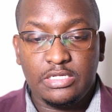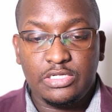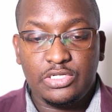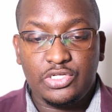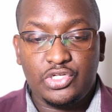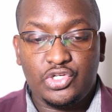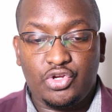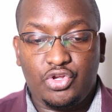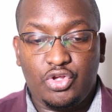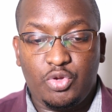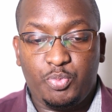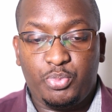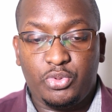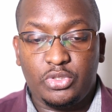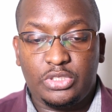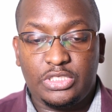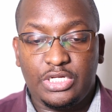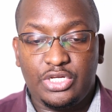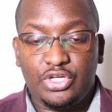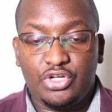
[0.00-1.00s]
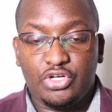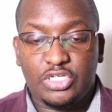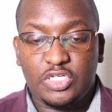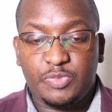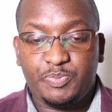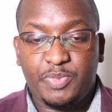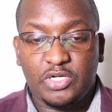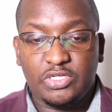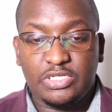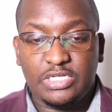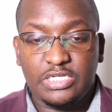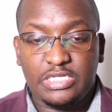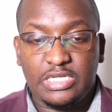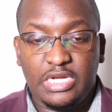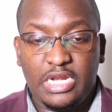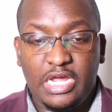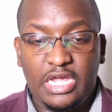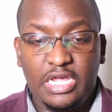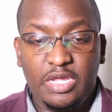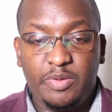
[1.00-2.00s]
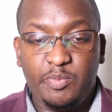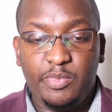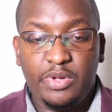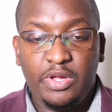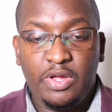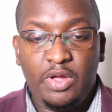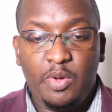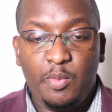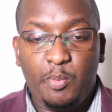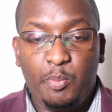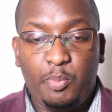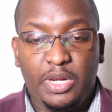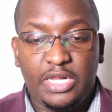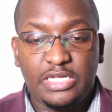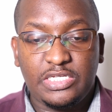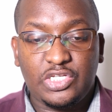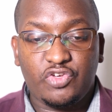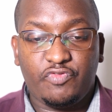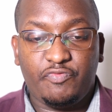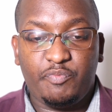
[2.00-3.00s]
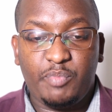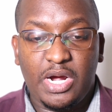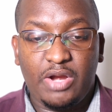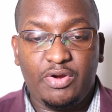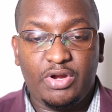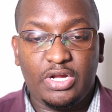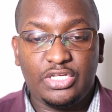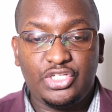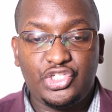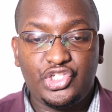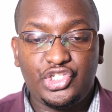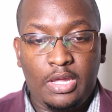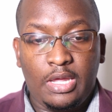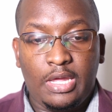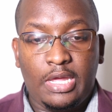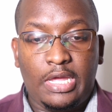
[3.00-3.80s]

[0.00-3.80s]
so you put in your spouse's name, place of marriage.